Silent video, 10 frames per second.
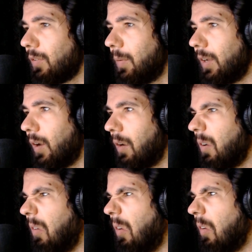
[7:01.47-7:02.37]
have we got?
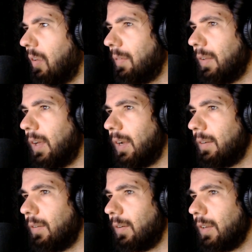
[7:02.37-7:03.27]
Oh, no,
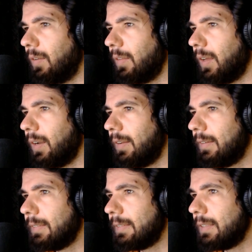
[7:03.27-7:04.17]
not into that.
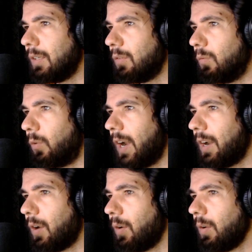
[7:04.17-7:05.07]

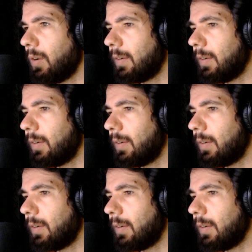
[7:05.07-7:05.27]
Renault,